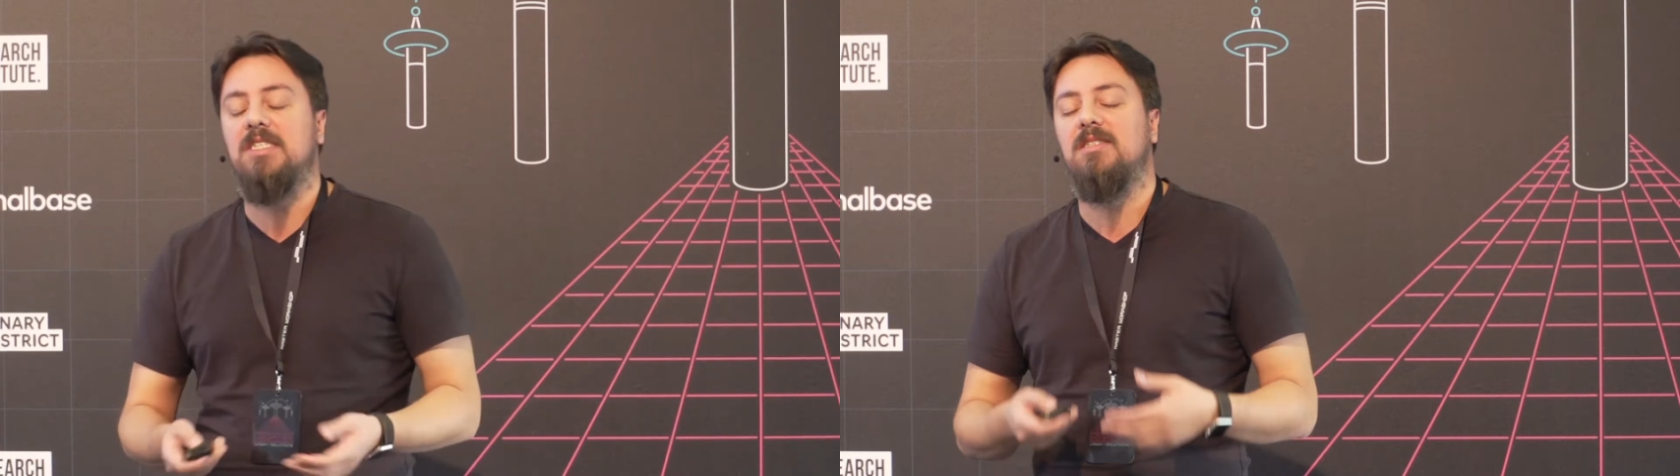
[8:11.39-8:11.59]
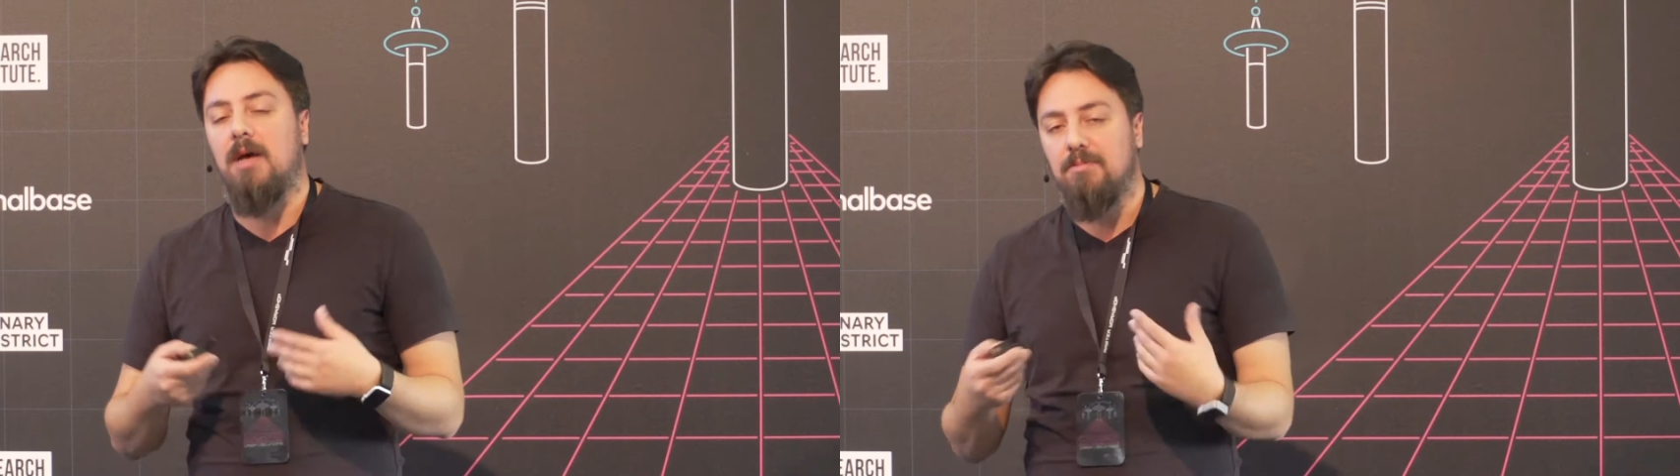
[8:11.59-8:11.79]

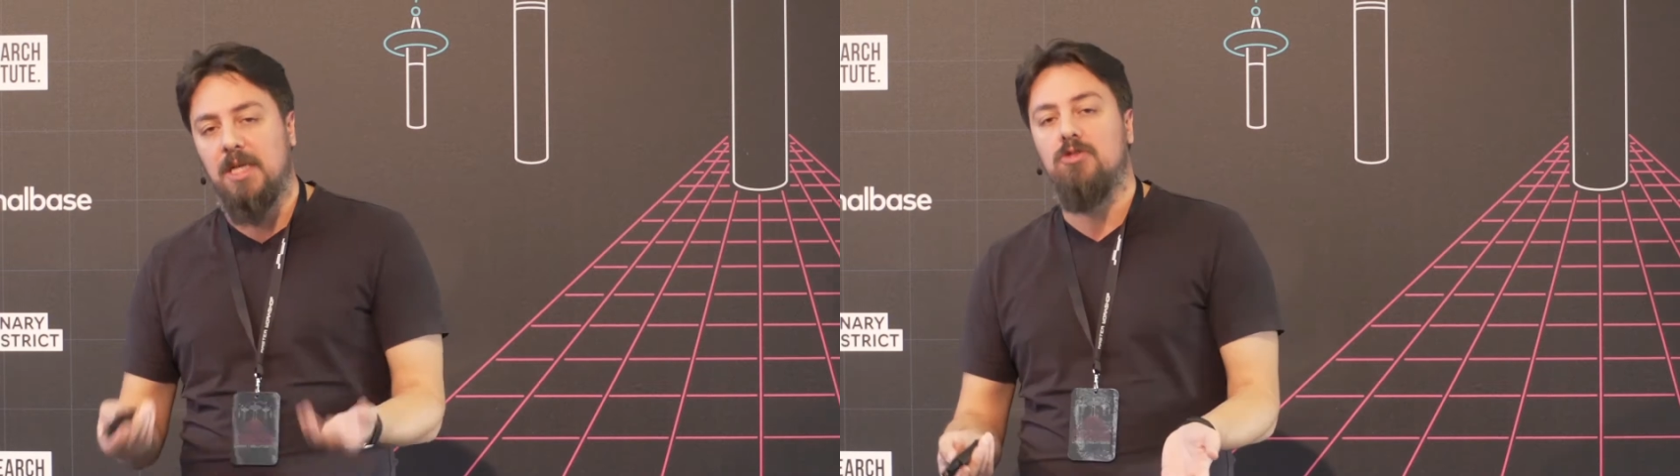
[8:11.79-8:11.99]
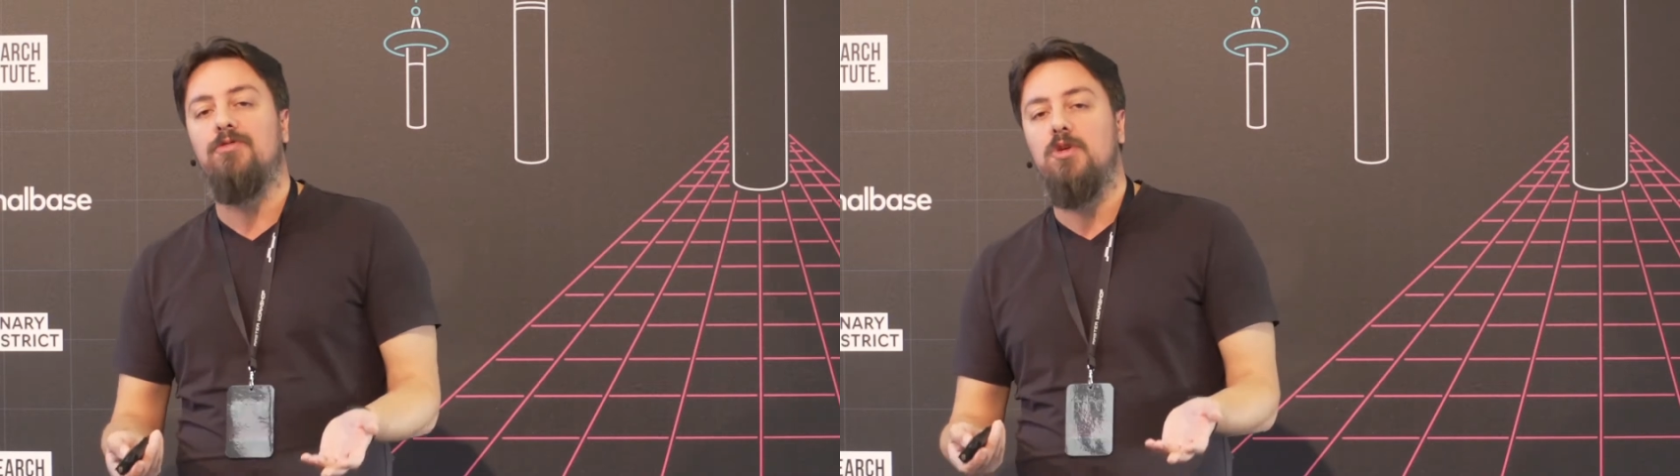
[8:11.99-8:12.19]

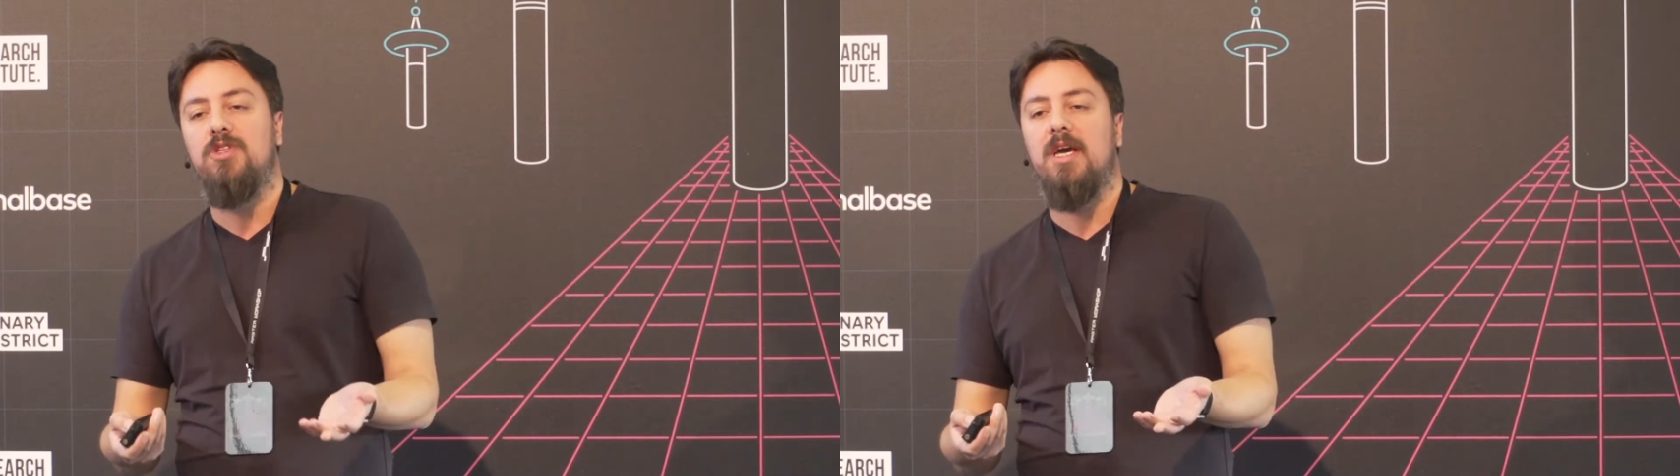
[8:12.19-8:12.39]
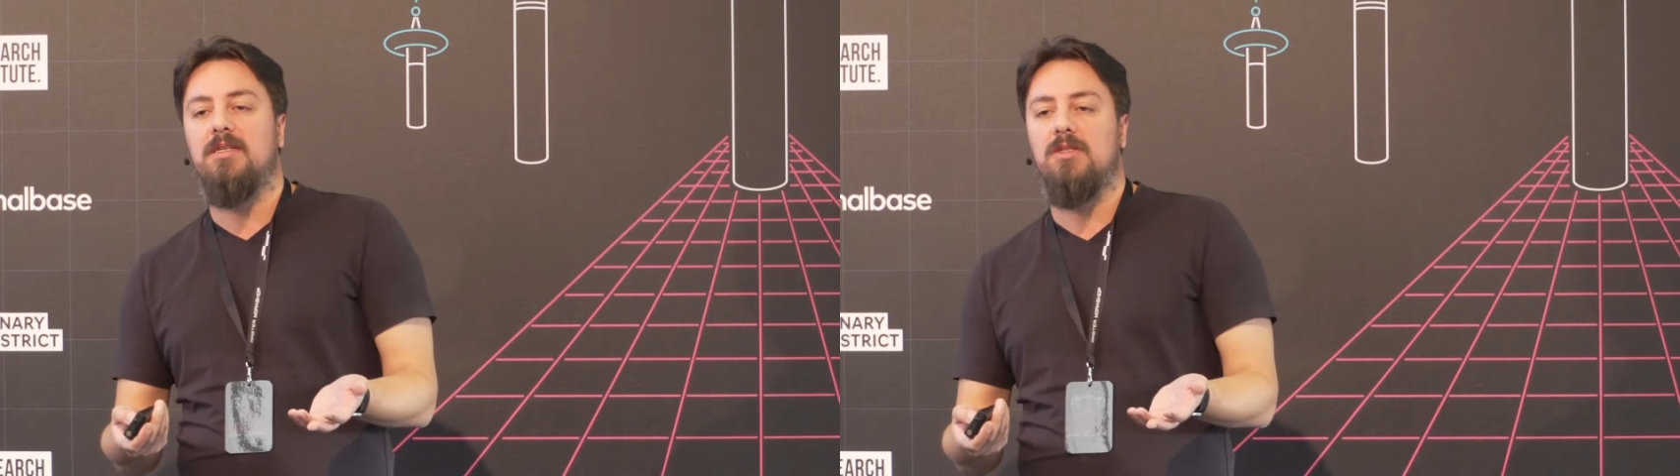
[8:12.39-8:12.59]
subset of
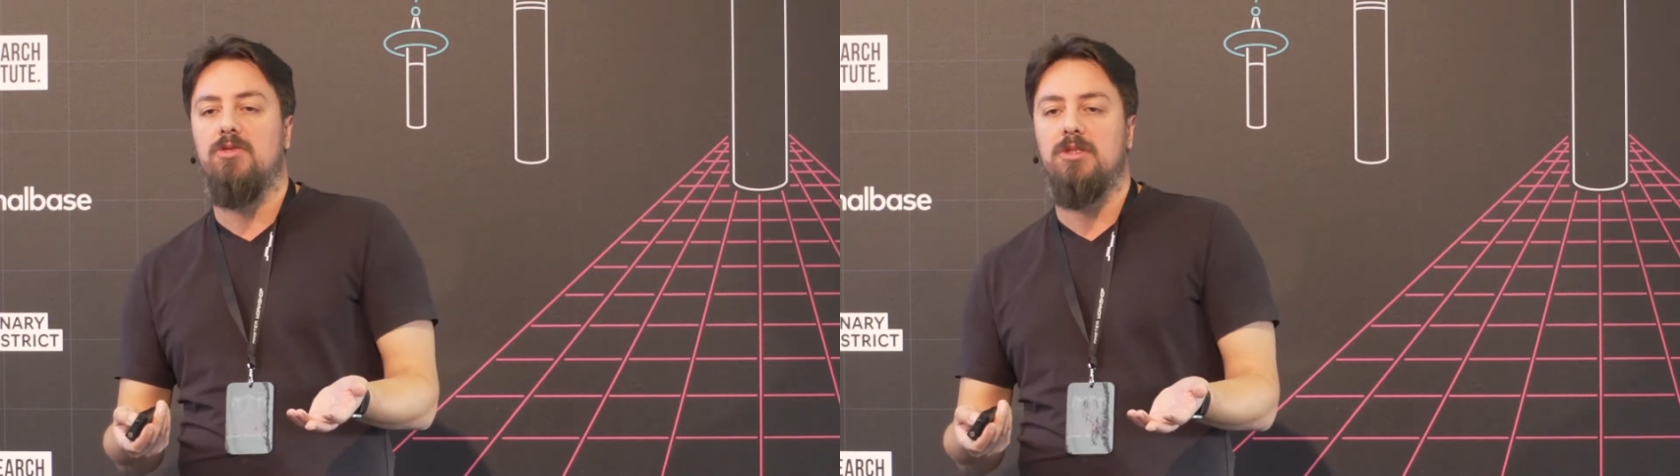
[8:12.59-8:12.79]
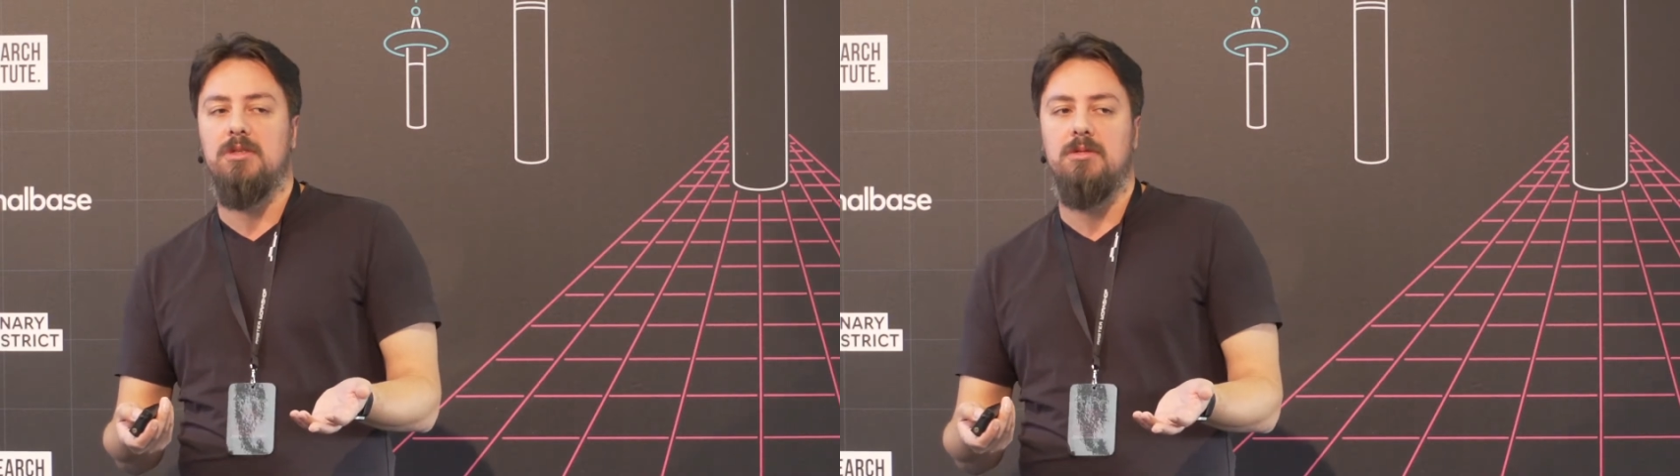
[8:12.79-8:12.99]

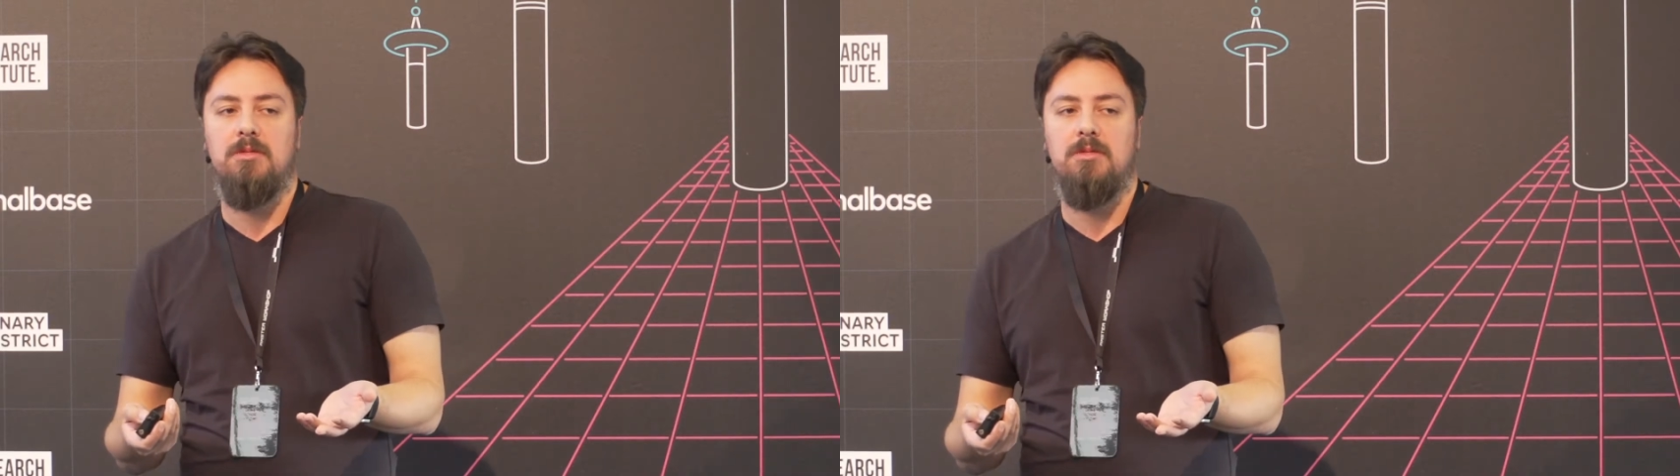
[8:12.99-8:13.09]
UTXOs.